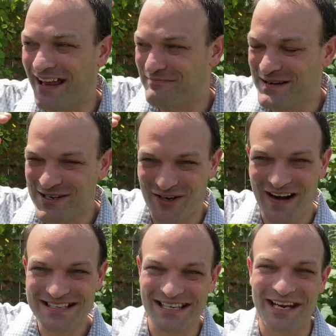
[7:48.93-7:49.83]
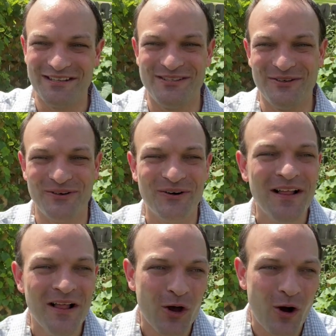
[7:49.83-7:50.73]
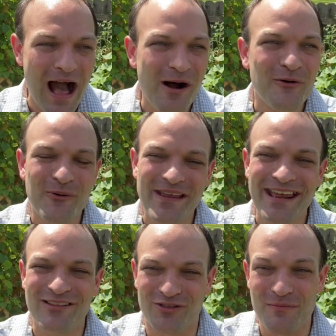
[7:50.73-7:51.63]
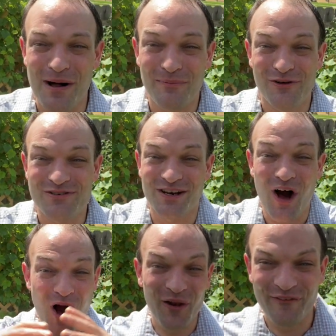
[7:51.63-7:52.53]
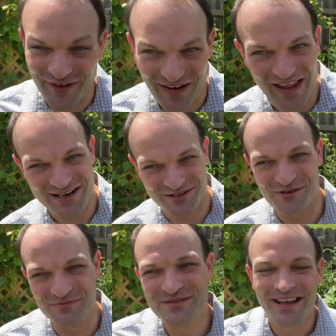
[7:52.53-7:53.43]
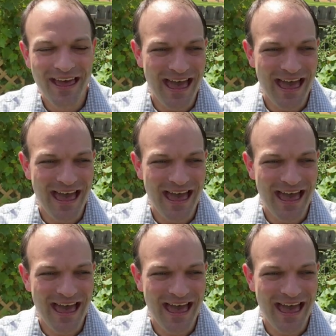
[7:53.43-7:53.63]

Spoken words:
being translated to, how are we getting thermometers in all of our classrooms?